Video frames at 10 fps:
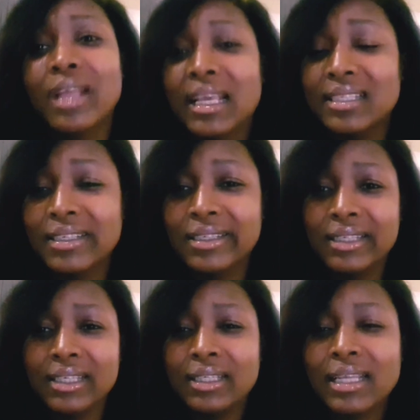that is in
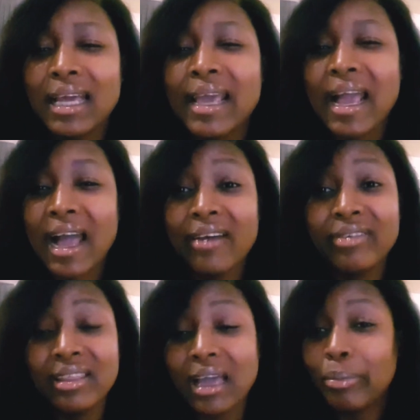need and I
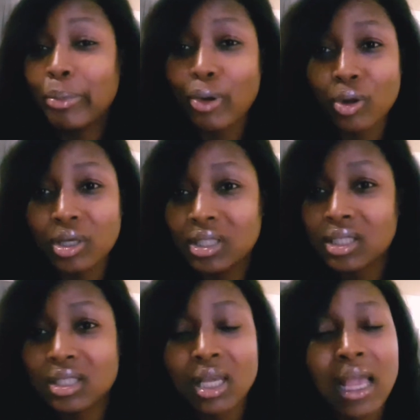have at that point,